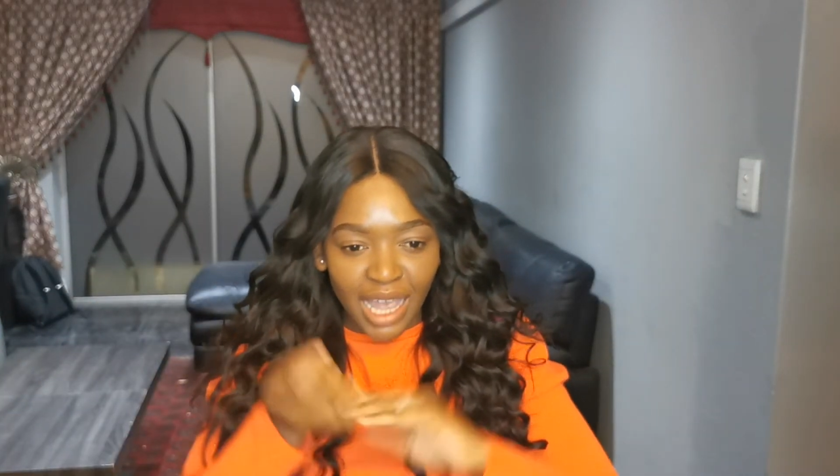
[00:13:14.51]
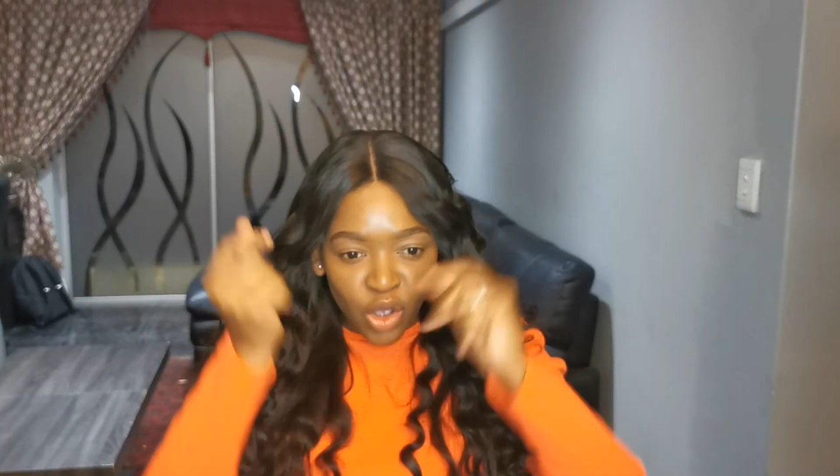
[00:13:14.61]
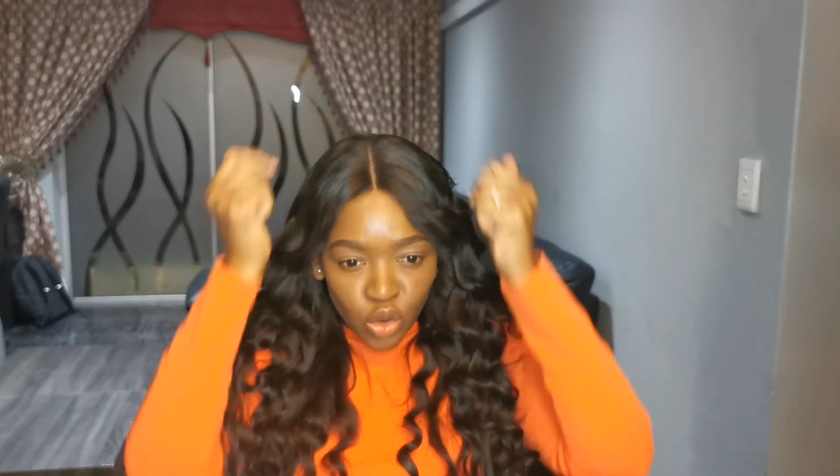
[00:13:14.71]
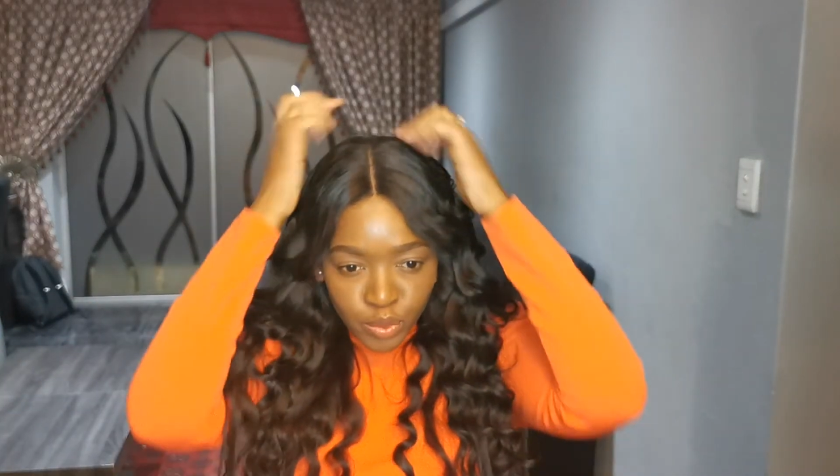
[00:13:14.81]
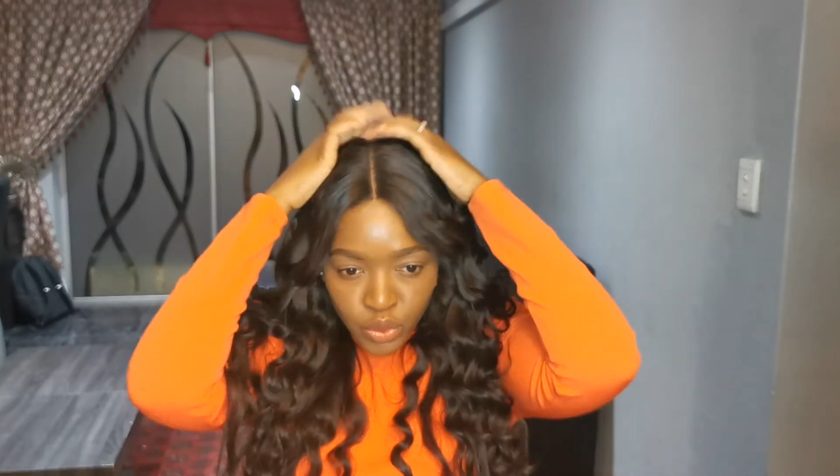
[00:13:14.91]
I
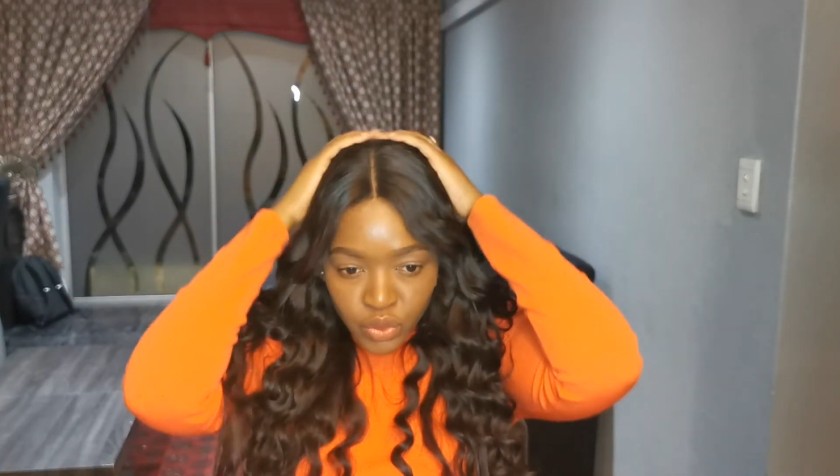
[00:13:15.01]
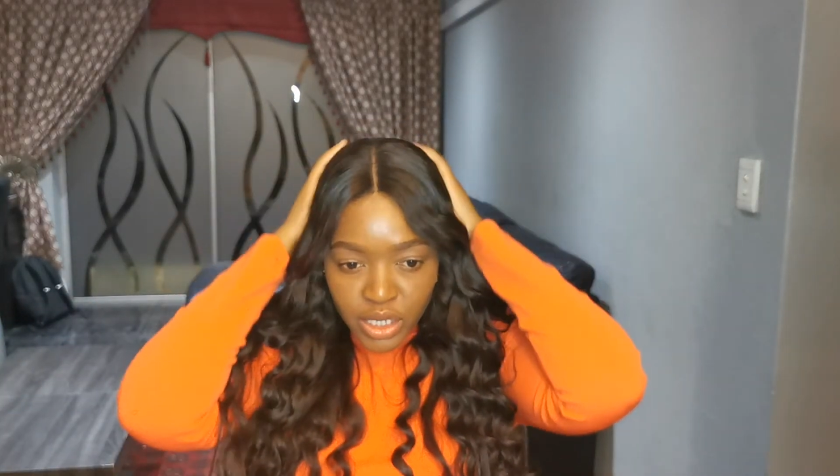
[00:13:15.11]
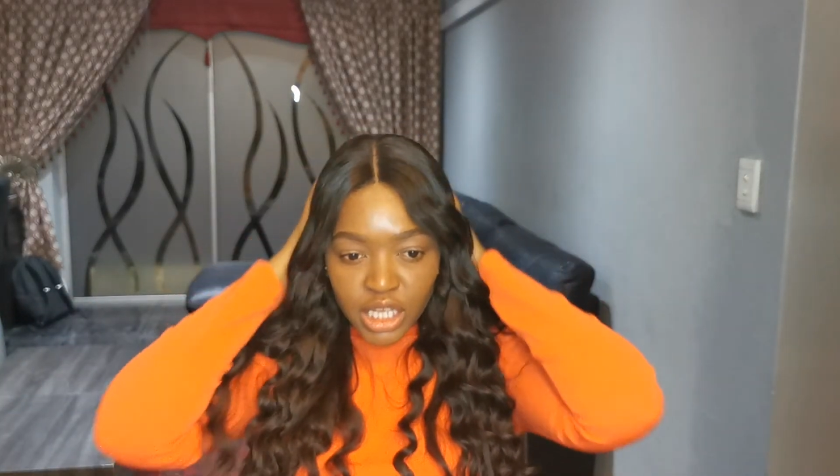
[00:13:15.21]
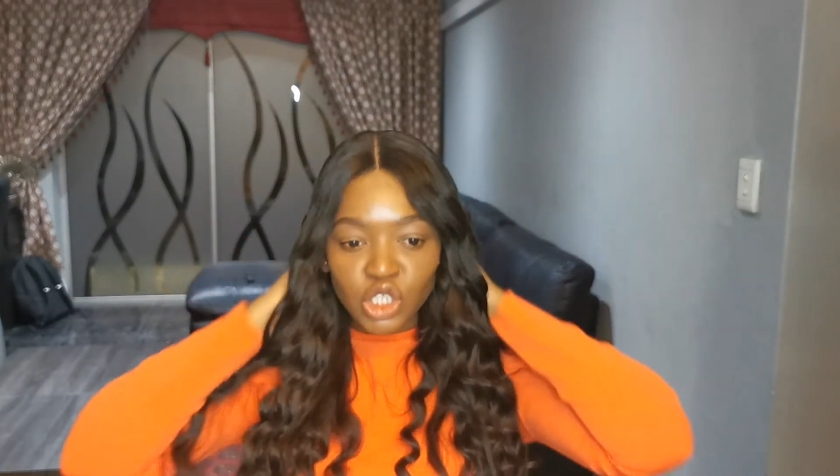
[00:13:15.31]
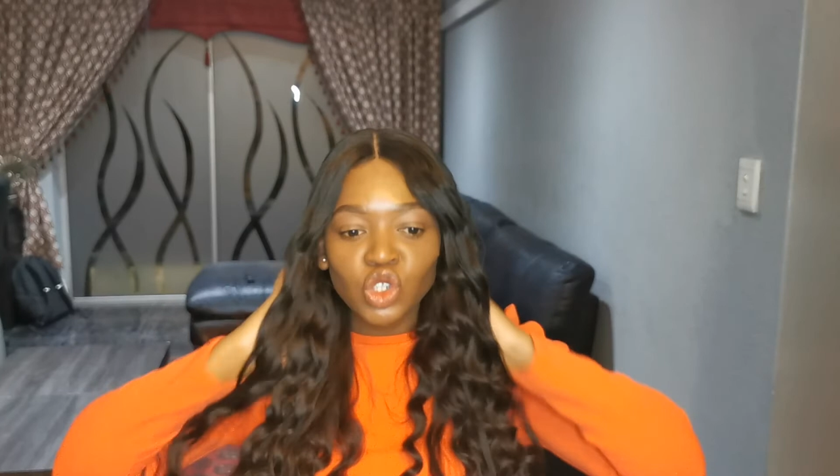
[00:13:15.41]
hope you
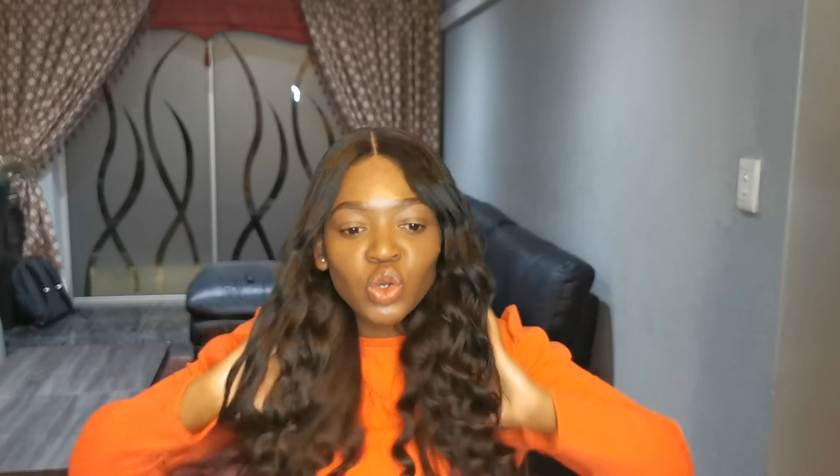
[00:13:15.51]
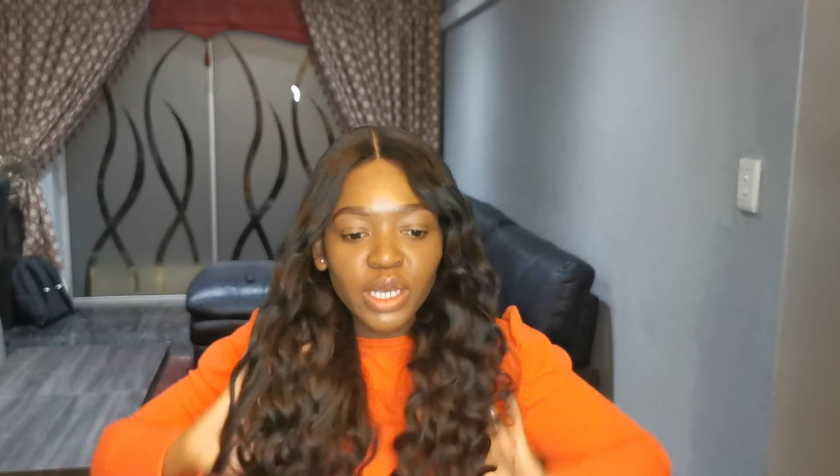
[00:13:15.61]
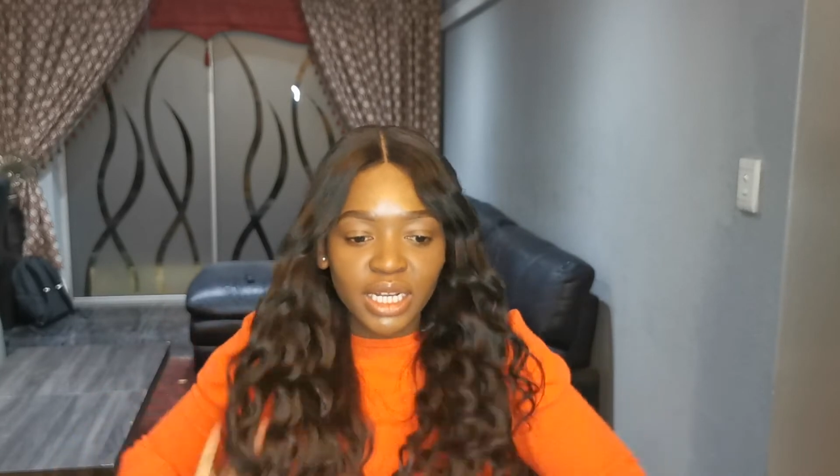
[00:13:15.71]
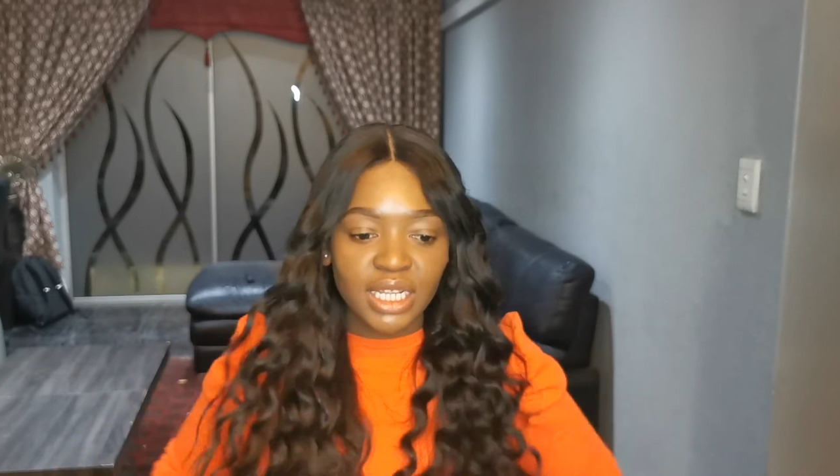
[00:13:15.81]
really enjoyed